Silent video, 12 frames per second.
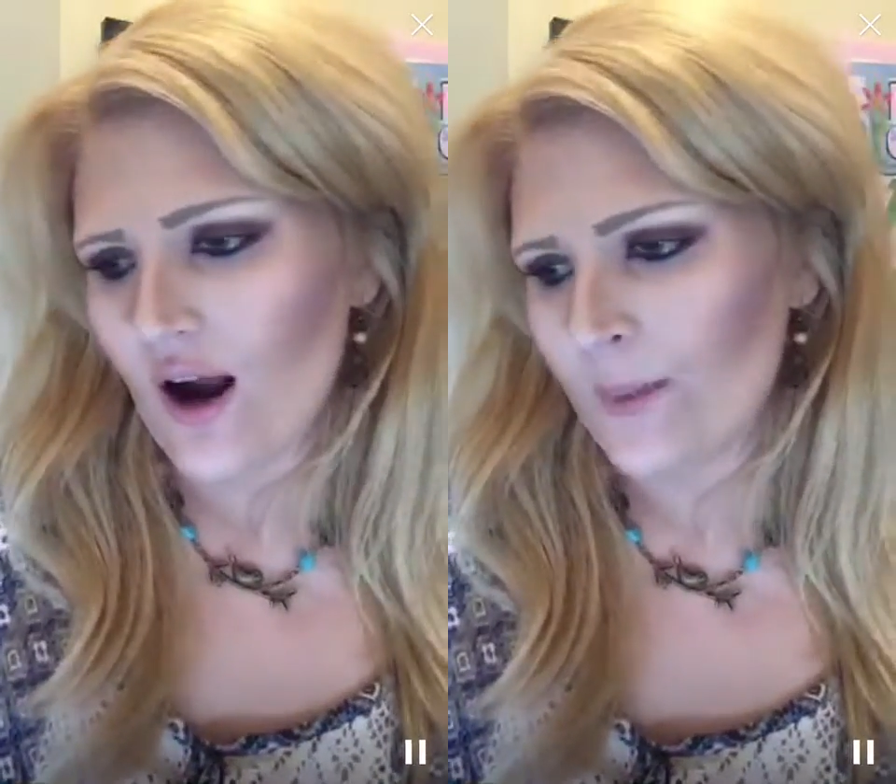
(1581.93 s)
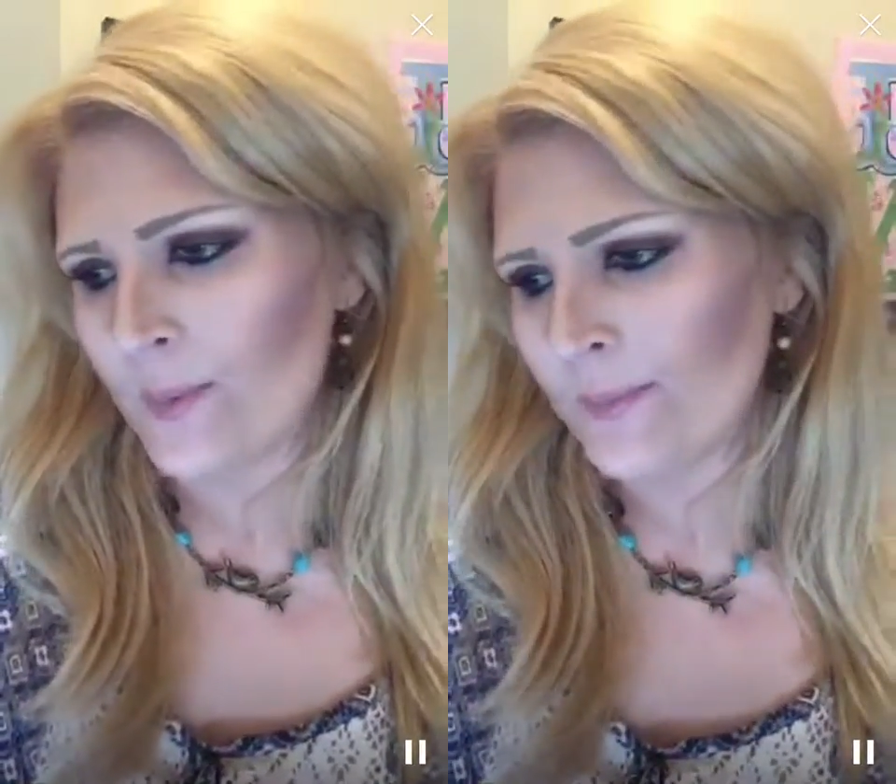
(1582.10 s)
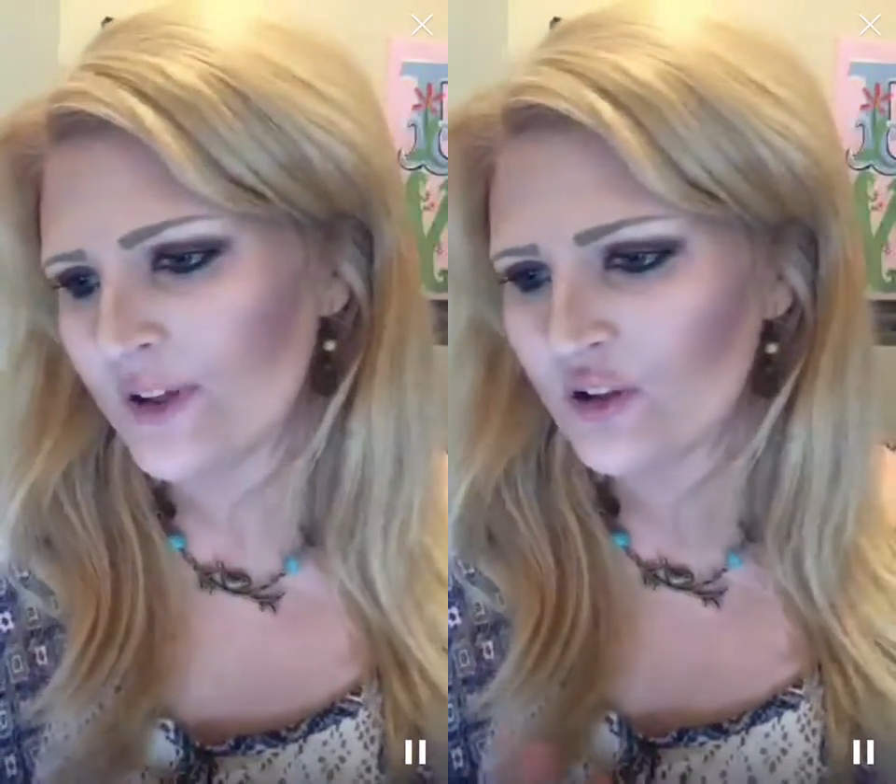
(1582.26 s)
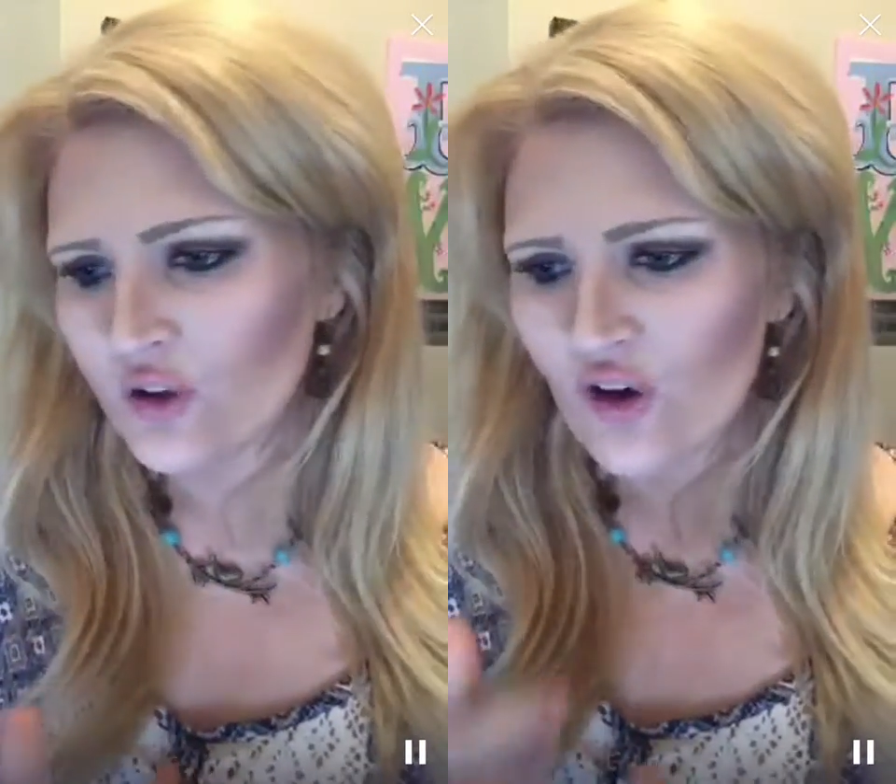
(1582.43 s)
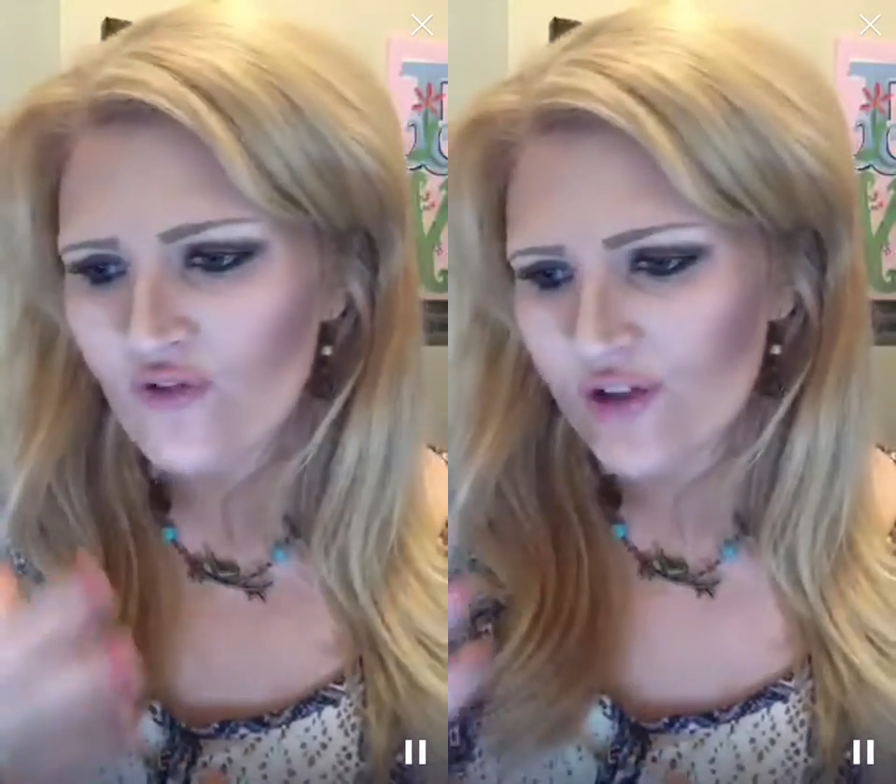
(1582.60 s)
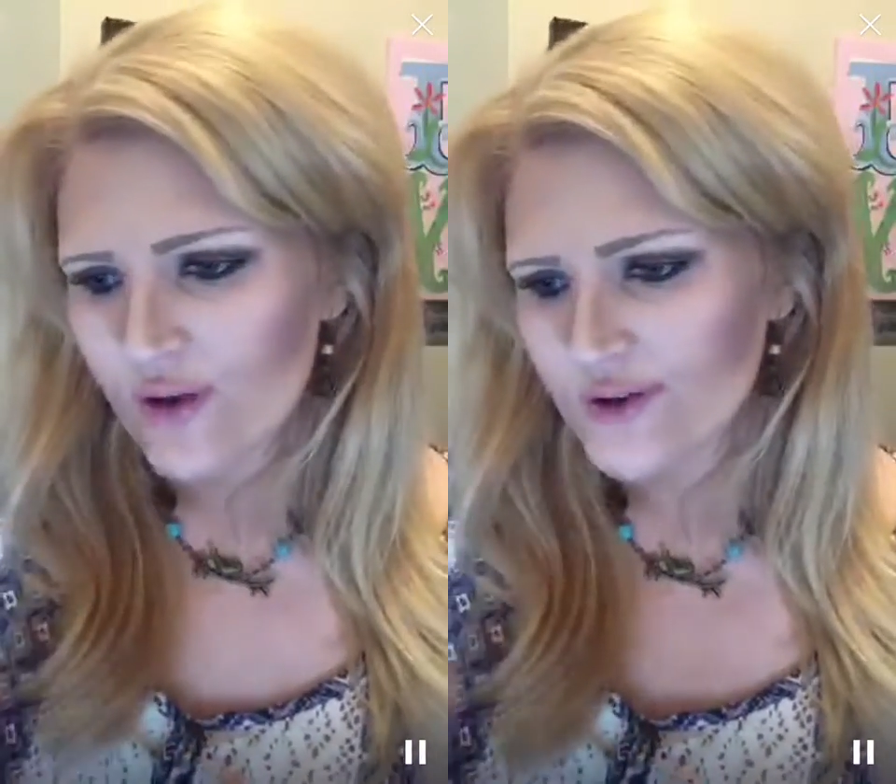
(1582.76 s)
I'm, I'm, a little
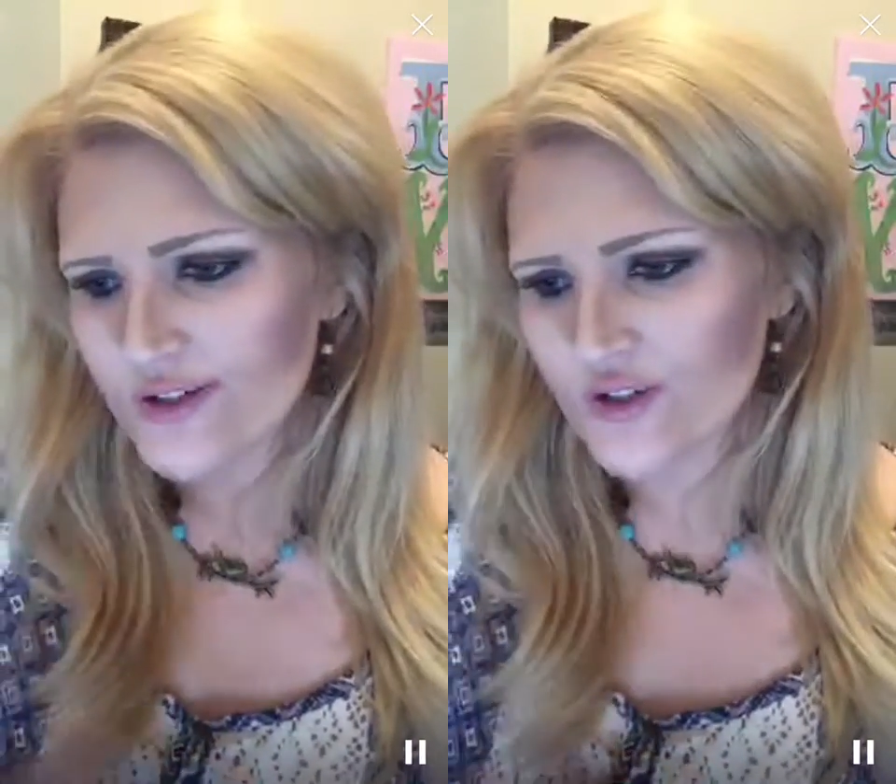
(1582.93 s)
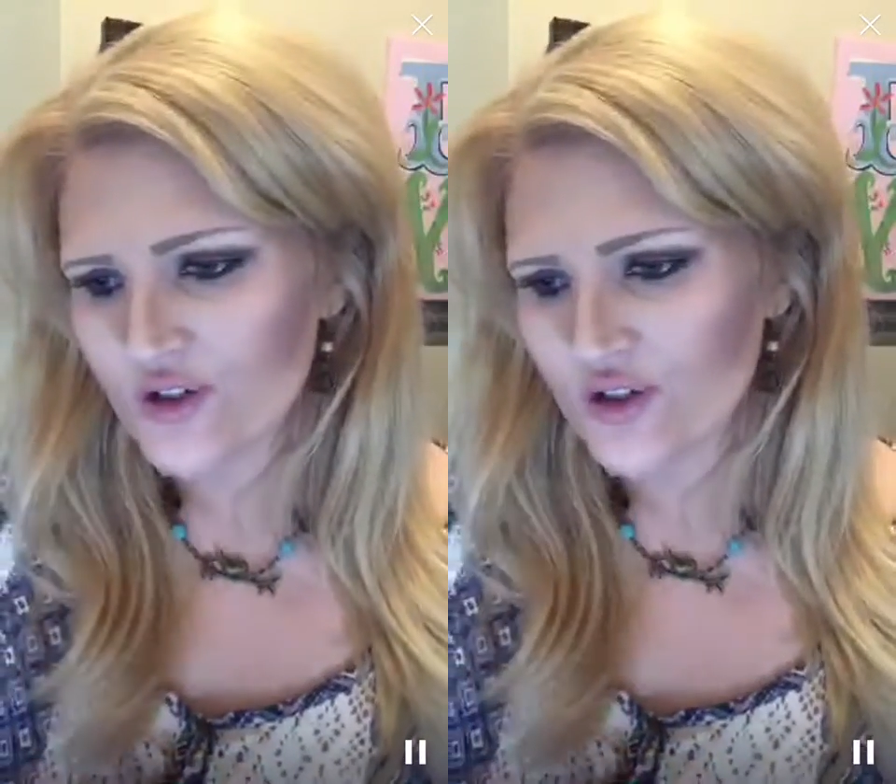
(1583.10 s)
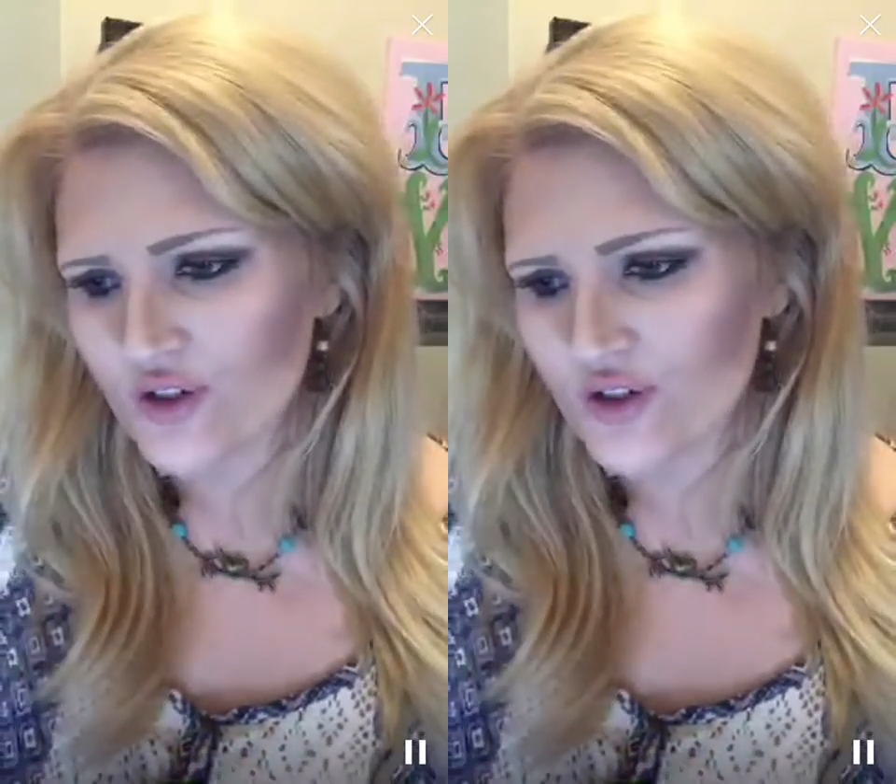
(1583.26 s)
confused as to